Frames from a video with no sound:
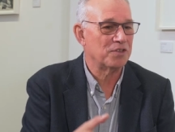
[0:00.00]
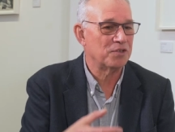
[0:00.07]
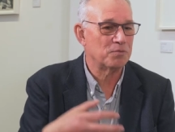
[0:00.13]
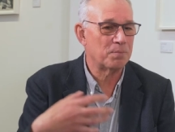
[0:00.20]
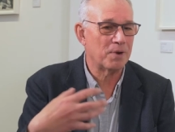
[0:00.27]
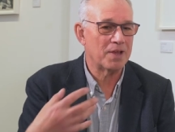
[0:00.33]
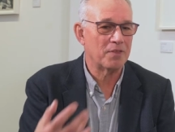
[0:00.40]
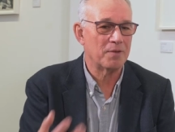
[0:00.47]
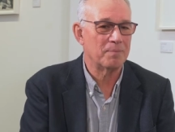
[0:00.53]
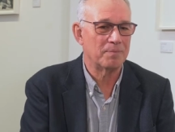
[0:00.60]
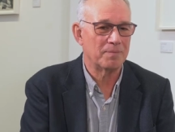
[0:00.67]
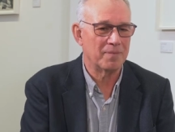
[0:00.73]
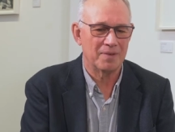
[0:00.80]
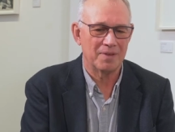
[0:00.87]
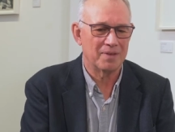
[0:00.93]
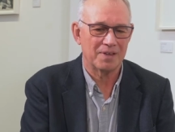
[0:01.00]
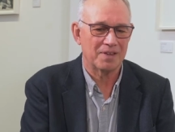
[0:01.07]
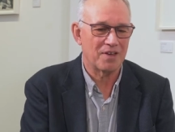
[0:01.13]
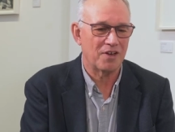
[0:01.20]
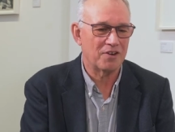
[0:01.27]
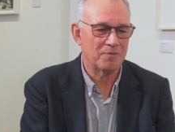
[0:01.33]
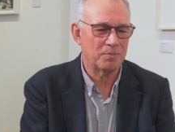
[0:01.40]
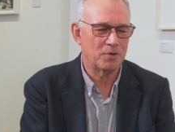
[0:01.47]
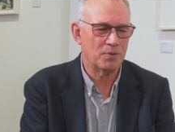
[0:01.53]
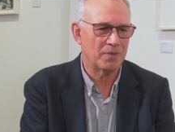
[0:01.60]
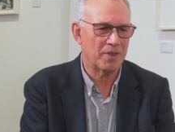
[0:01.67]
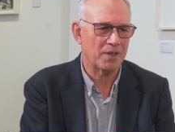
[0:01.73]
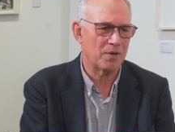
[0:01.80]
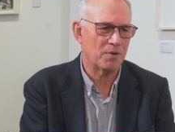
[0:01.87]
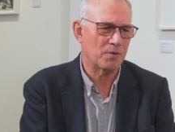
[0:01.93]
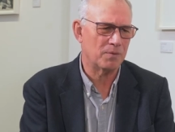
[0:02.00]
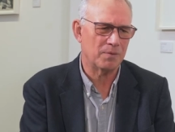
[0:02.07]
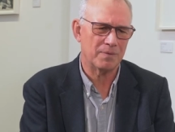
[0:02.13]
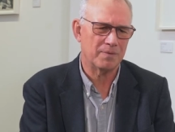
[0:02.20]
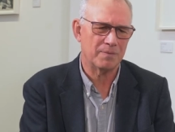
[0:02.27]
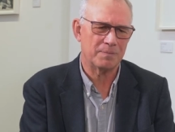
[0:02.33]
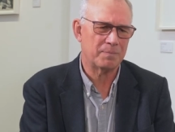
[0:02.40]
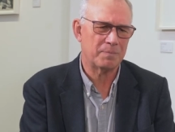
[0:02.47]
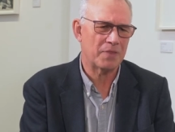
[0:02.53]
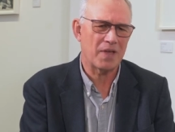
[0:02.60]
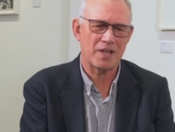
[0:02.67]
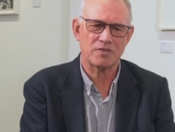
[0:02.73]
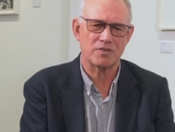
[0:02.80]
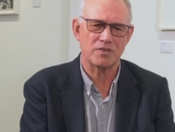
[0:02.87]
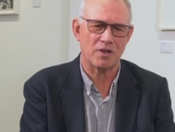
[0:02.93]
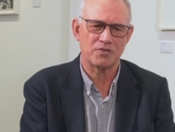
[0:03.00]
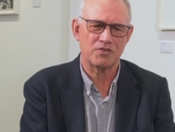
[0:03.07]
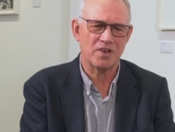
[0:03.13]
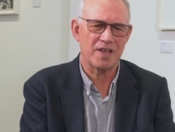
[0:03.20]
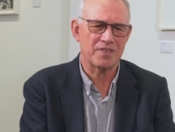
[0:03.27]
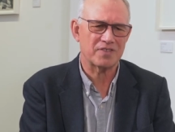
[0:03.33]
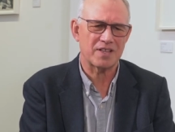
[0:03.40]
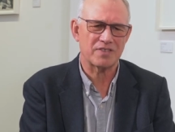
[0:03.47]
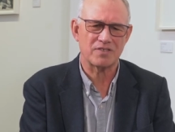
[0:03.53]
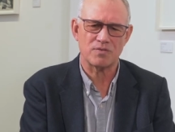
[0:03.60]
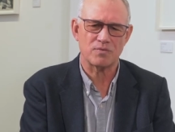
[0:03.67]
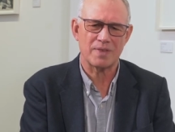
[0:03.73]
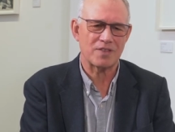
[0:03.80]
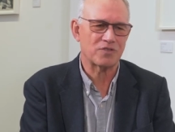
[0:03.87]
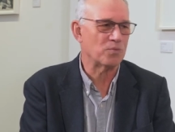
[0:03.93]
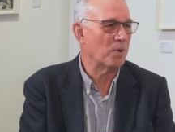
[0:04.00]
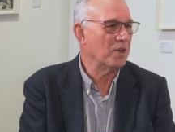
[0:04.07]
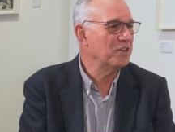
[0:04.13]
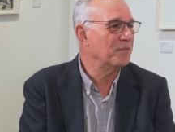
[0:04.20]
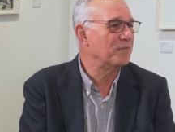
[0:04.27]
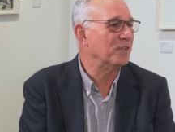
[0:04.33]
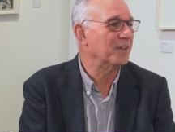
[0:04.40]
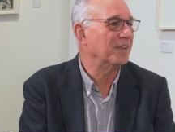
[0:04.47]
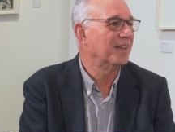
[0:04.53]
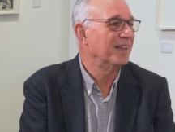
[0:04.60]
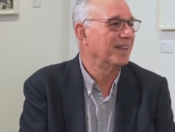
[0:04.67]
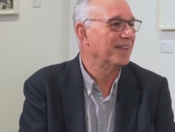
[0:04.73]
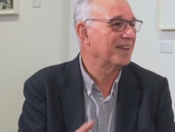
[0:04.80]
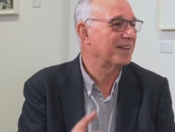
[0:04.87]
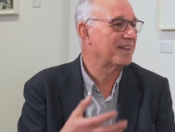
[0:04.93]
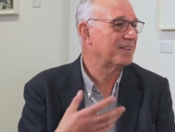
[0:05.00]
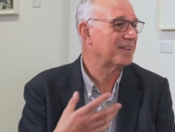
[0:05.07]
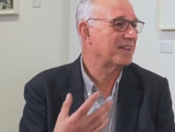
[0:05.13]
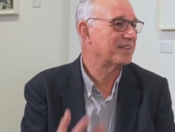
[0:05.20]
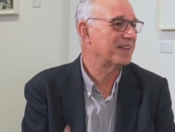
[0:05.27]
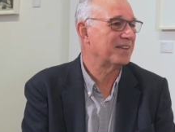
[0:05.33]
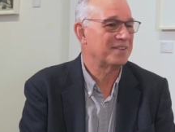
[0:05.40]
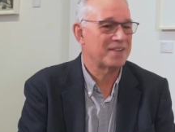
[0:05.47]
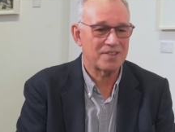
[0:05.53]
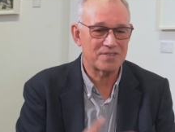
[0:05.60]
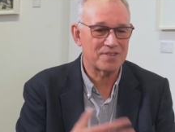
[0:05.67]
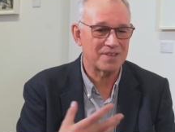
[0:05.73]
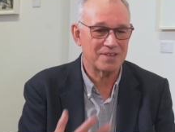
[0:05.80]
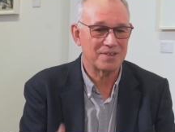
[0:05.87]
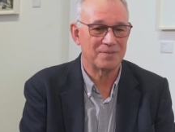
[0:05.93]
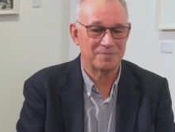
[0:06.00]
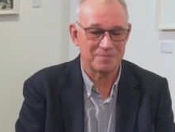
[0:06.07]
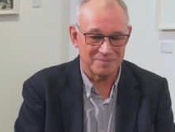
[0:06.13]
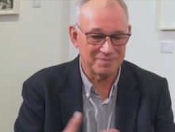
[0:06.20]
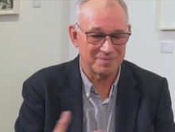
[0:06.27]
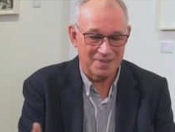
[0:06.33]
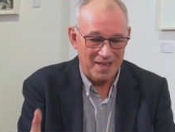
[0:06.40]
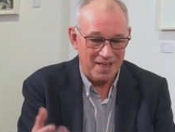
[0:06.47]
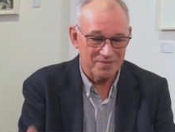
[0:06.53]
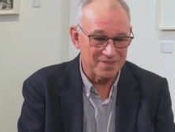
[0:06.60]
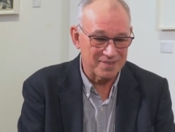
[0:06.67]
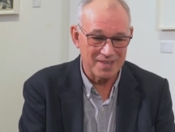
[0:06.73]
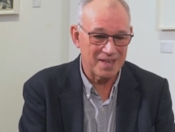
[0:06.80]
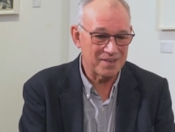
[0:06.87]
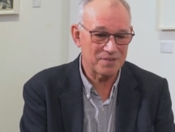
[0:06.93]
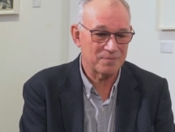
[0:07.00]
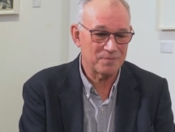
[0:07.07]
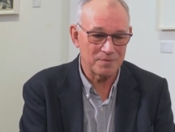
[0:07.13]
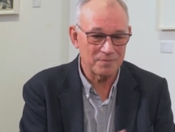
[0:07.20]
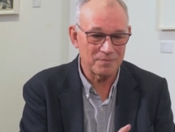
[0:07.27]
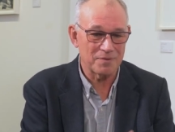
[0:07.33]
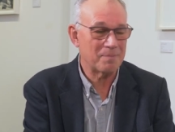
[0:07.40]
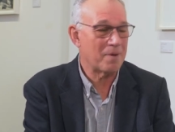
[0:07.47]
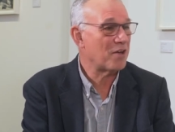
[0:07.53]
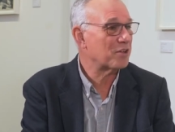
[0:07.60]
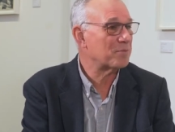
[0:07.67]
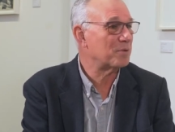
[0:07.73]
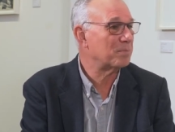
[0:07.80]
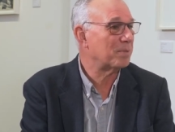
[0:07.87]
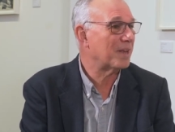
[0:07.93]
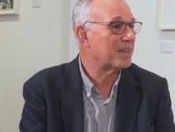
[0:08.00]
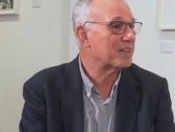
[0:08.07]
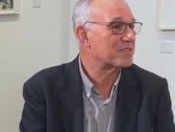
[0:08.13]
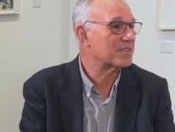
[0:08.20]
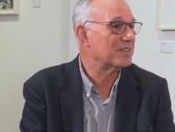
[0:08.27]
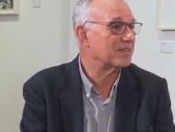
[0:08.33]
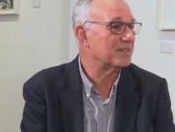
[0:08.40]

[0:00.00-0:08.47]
you play them Kind of Blue, and they go, "But that's not jazz. That's wonderful." It has a remarkable place in